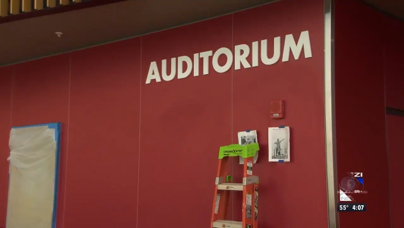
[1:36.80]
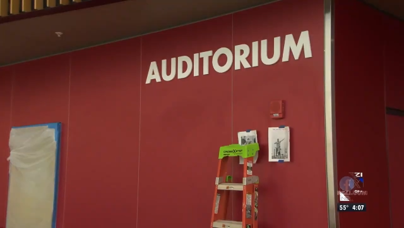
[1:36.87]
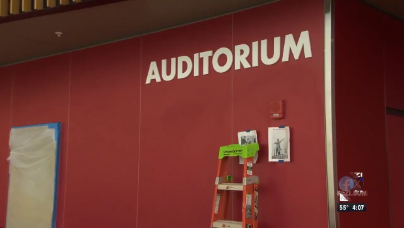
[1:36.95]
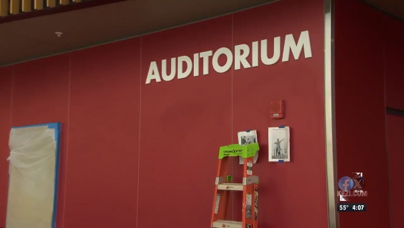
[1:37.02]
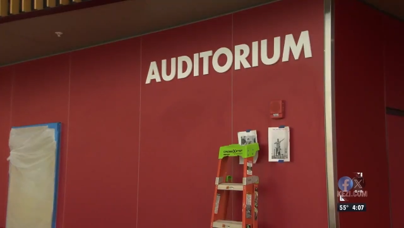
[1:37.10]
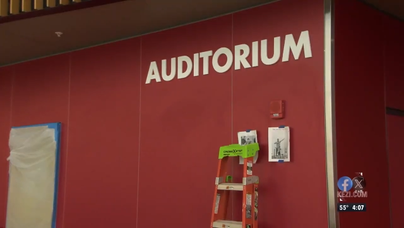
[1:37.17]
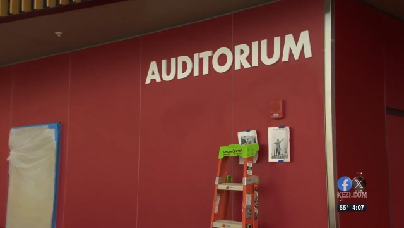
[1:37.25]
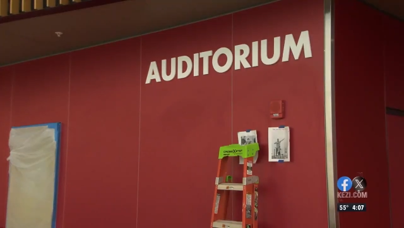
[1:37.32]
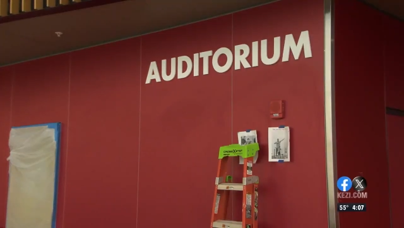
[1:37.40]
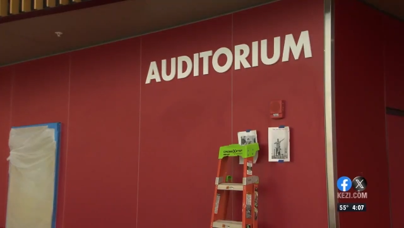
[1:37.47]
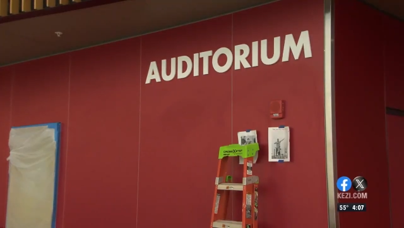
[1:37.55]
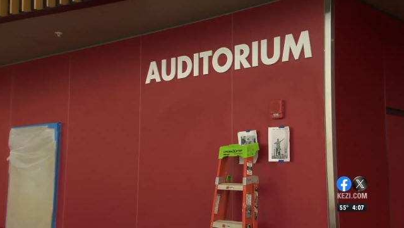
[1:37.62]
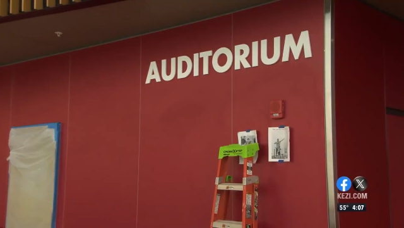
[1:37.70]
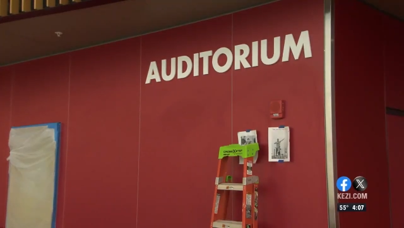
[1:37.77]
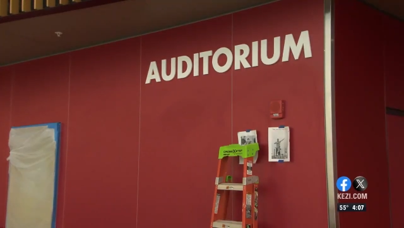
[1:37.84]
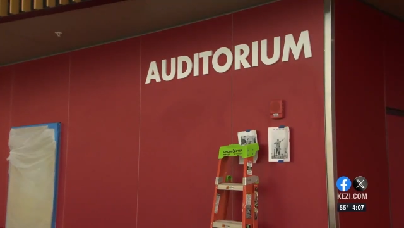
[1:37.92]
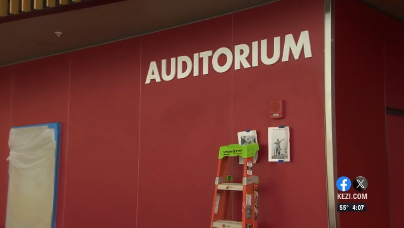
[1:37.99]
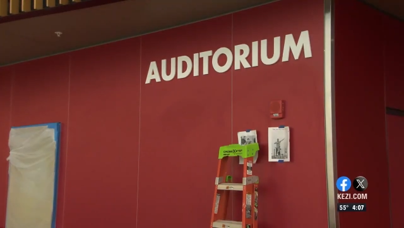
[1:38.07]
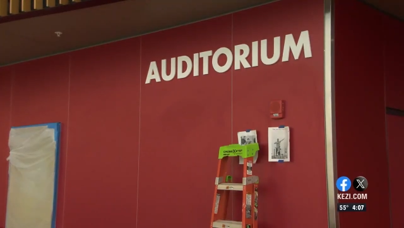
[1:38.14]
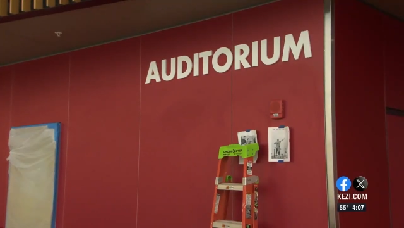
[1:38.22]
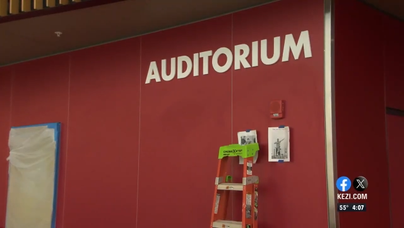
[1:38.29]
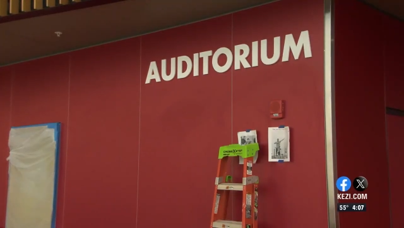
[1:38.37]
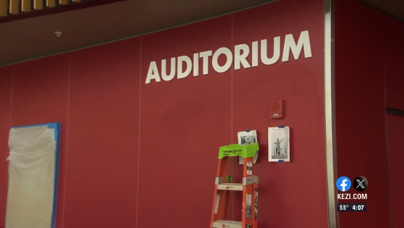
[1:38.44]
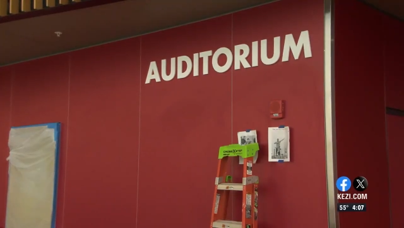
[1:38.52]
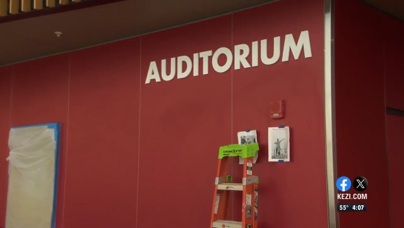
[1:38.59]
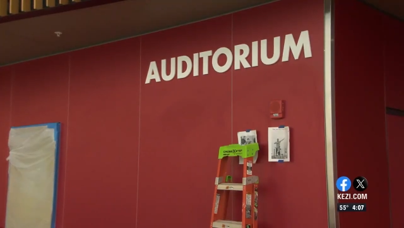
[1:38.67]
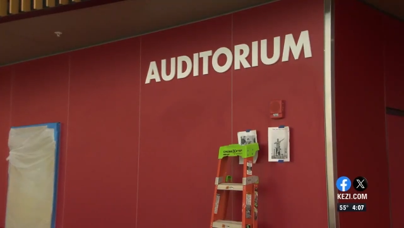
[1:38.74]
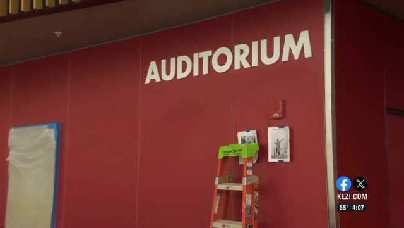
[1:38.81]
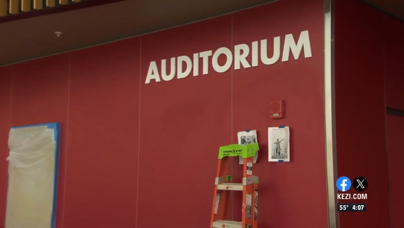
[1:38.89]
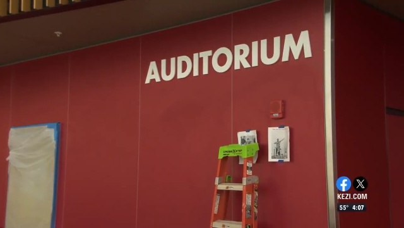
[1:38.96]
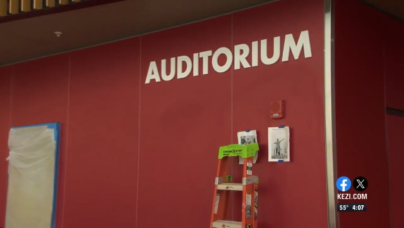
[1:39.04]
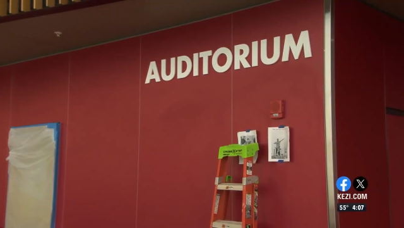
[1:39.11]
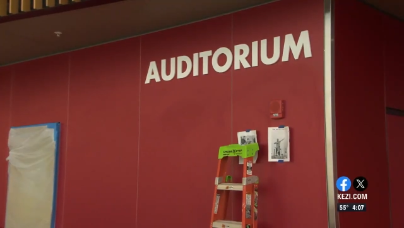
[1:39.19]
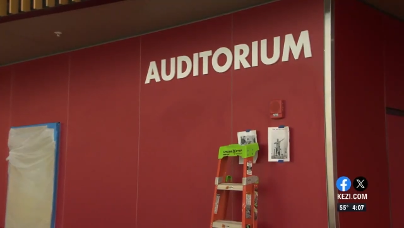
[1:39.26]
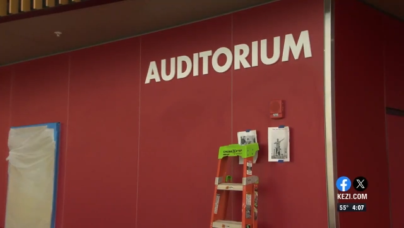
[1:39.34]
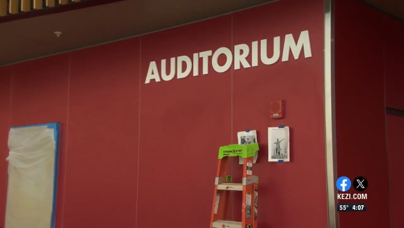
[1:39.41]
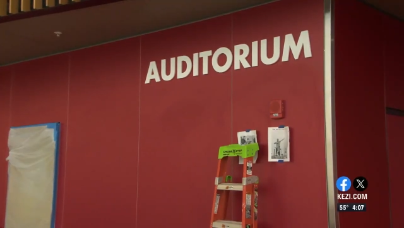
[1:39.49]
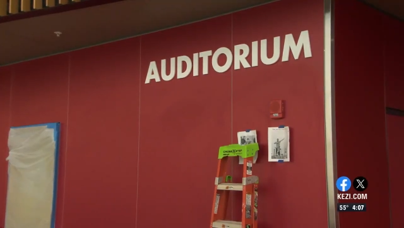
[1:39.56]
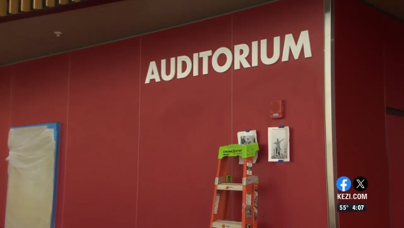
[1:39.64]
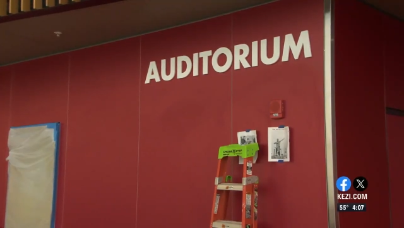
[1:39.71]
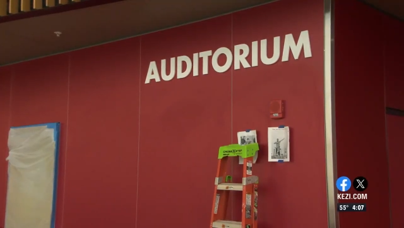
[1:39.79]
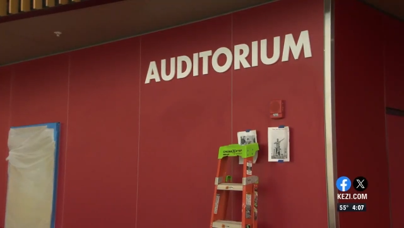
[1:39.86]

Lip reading: Nobody's mouth can be seen.